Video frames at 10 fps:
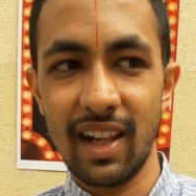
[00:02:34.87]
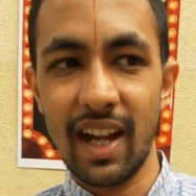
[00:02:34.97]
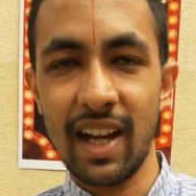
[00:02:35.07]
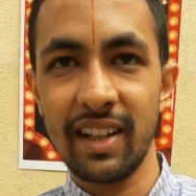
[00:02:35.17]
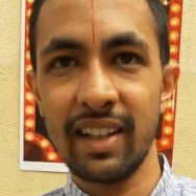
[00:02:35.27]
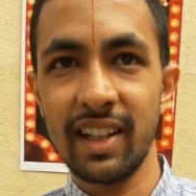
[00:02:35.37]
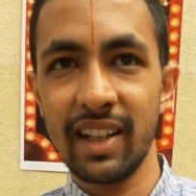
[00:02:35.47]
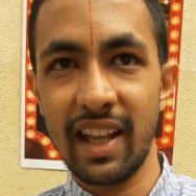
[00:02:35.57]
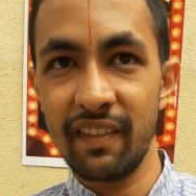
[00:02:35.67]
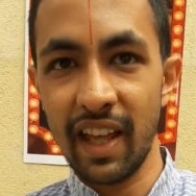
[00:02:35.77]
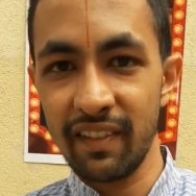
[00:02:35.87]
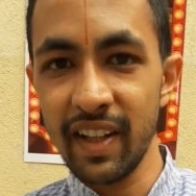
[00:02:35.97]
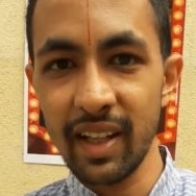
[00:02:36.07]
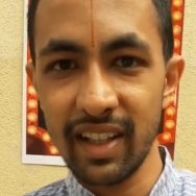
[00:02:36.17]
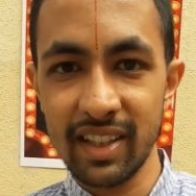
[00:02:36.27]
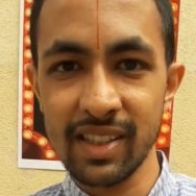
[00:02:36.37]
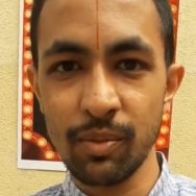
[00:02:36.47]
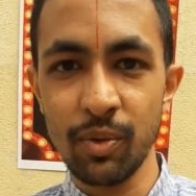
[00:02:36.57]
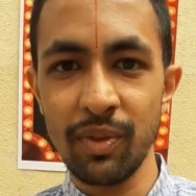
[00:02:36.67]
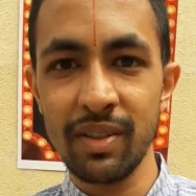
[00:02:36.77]
and uh, every it is a
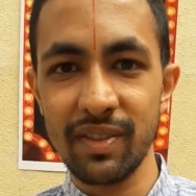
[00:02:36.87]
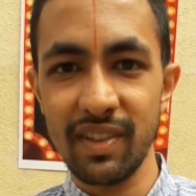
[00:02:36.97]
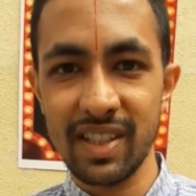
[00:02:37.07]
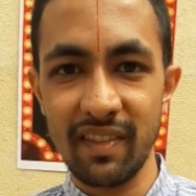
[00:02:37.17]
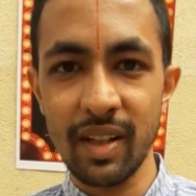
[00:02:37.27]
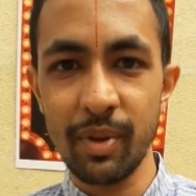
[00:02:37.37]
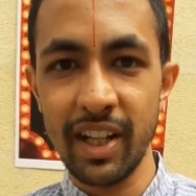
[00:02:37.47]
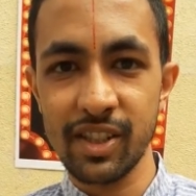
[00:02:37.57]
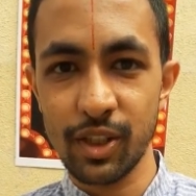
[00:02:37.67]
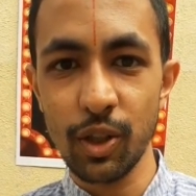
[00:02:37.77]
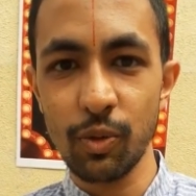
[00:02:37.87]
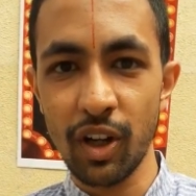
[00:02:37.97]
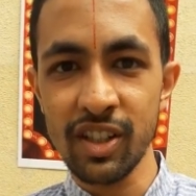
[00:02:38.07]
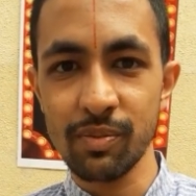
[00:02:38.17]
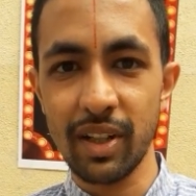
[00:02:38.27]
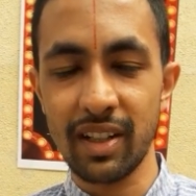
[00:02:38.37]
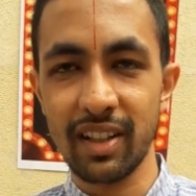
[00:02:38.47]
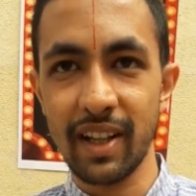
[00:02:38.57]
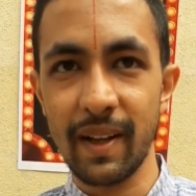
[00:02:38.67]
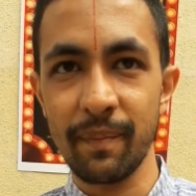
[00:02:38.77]
movie which, which everybody should watch, but
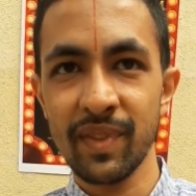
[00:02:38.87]
uh,